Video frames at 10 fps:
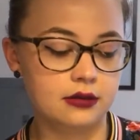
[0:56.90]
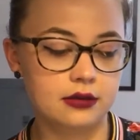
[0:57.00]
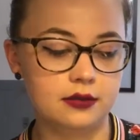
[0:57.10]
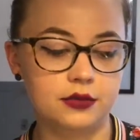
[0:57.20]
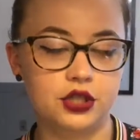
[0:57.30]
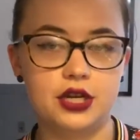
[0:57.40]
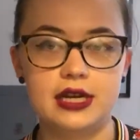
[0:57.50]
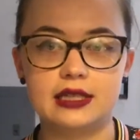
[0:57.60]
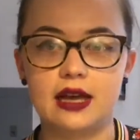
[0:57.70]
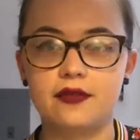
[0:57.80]
some
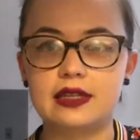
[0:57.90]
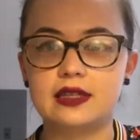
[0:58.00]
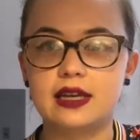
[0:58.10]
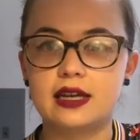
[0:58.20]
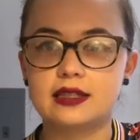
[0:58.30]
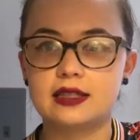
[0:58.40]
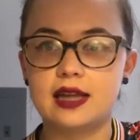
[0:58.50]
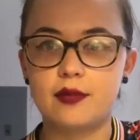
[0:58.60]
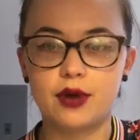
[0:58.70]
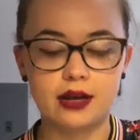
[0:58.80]
cheese obviously because it's
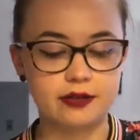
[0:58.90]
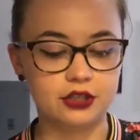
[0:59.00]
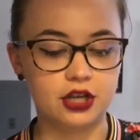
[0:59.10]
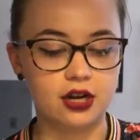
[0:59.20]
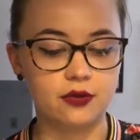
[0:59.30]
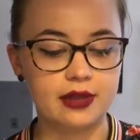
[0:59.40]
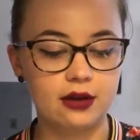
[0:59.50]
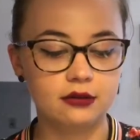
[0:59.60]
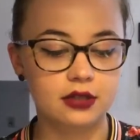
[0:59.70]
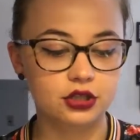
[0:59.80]
not broccoli cheddar
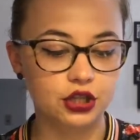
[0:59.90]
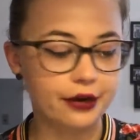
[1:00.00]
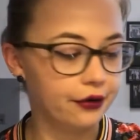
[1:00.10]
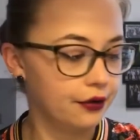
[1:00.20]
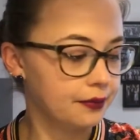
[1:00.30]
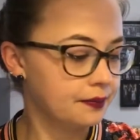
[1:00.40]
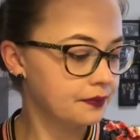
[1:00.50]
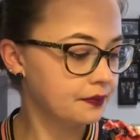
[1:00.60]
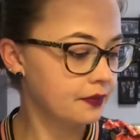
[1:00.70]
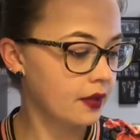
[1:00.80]
without the cheddar.
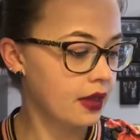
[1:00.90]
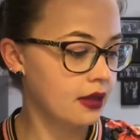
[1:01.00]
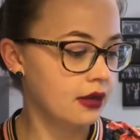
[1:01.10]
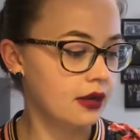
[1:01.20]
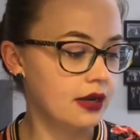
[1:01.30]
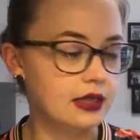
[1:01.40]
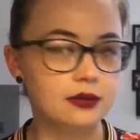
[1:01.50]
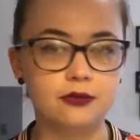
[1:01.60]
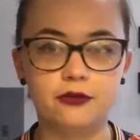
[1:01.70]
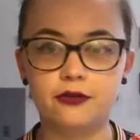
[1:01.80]
You need
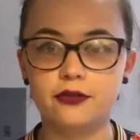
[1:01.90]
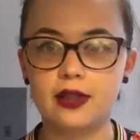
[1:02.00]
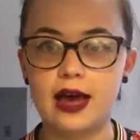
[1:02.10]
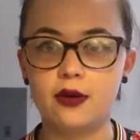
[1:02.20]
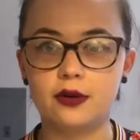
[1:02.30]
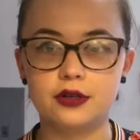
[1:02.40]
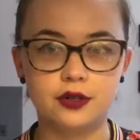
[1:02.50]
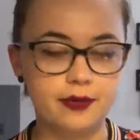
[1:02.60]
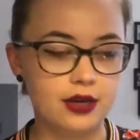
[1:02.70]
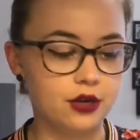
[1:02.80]
some flour
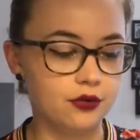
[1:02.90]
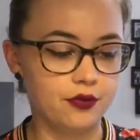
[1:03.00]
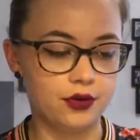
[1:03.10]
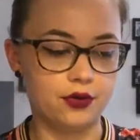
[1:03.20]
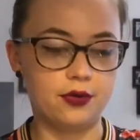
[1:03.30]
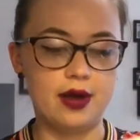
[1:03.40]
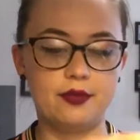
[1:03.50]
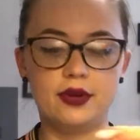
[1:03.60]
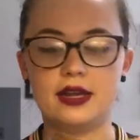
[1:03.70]
to make your roux. I put